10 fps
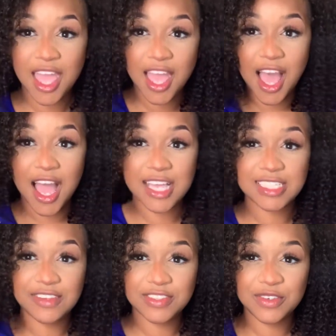I
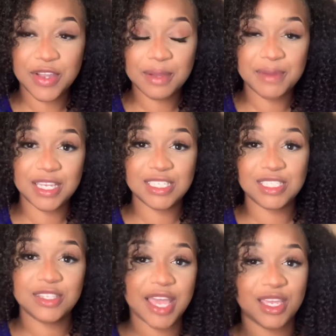definitely
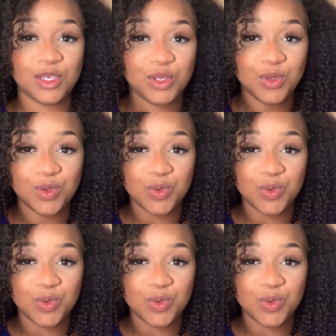recommend that you